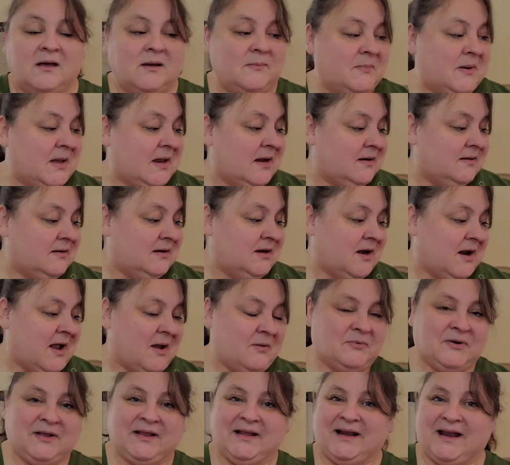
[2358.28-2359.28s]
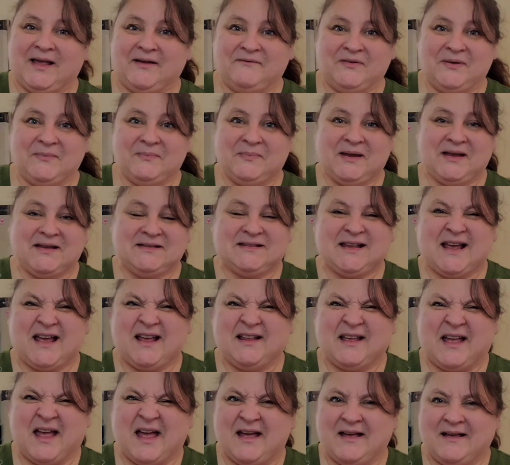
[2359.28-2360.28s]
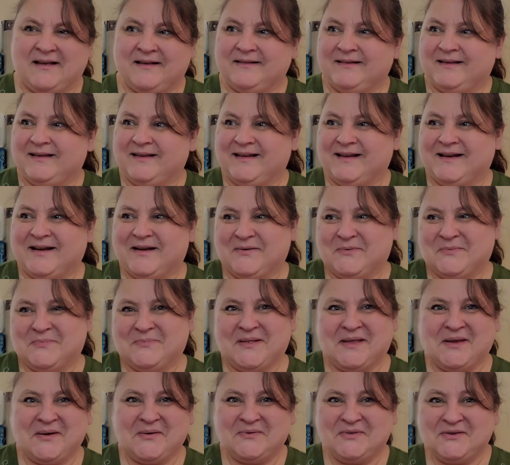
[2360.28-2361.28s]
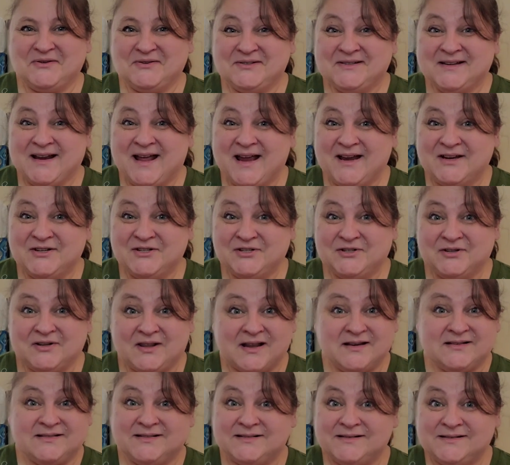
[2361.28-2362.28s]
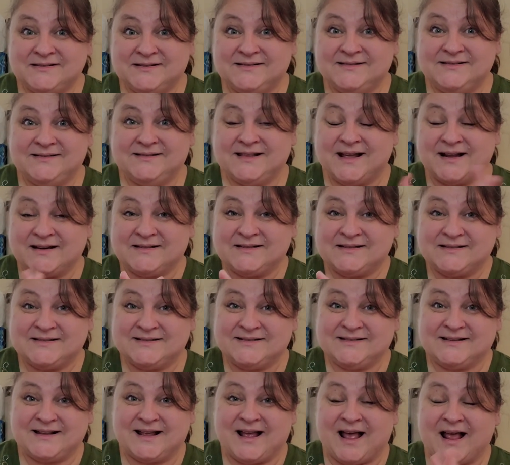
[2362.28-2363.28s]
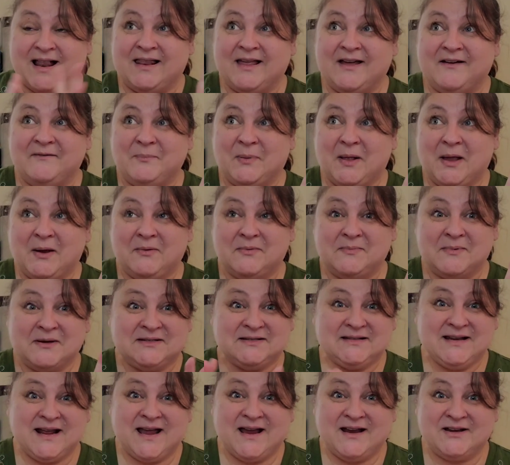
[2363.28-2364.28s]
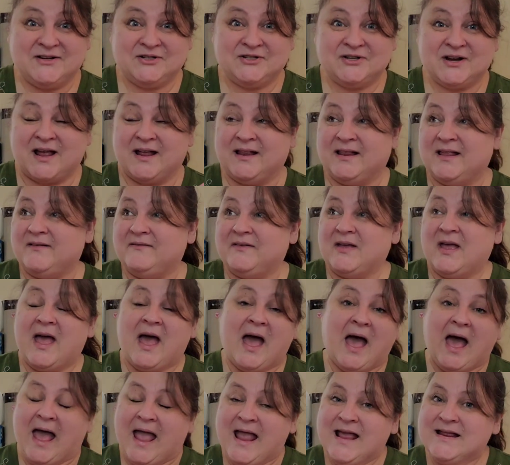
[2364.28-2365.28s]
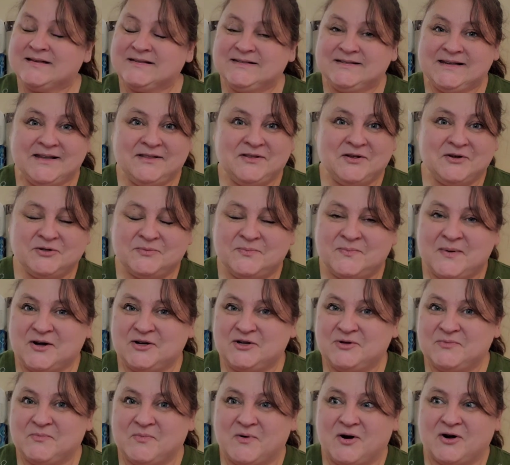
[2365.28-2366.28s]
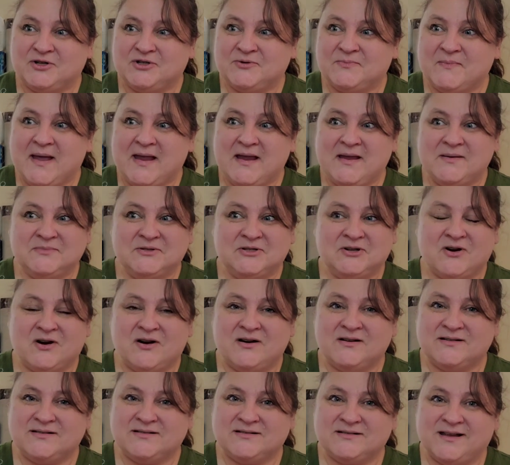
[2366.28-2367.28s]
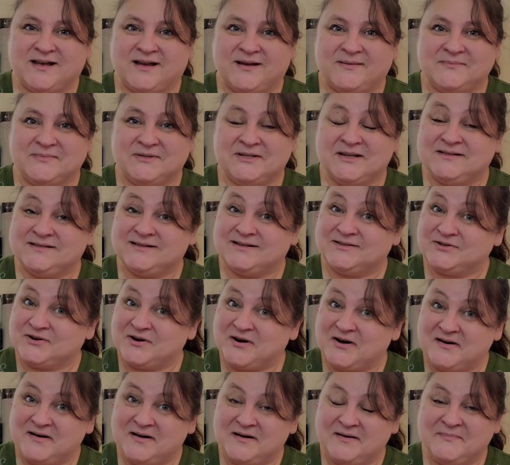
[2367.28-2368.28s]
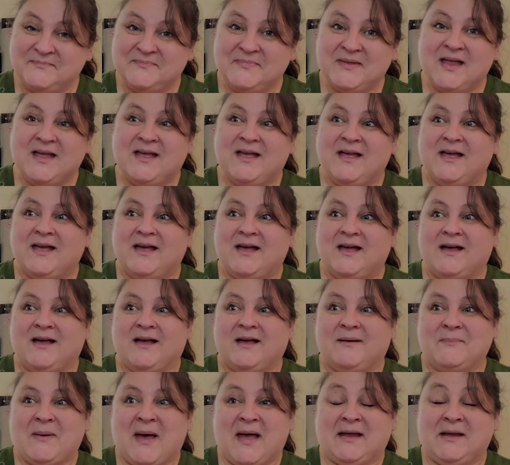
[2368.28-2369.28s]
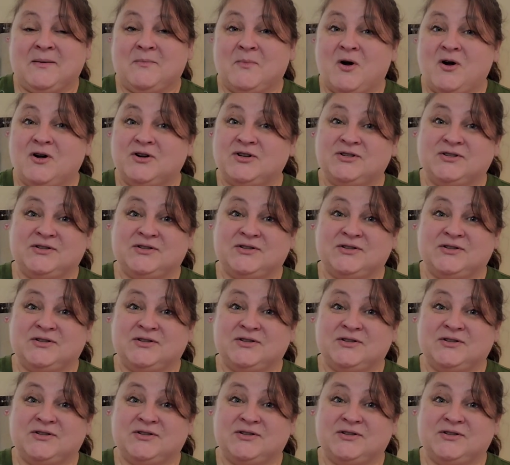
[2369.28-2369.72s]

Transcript: But, you know, I really love it because I, I you know, playing with your stash, that's, that's I love playing with my stash. I love, I hadn't seen those March Mayhem starts um, since I started them back in March.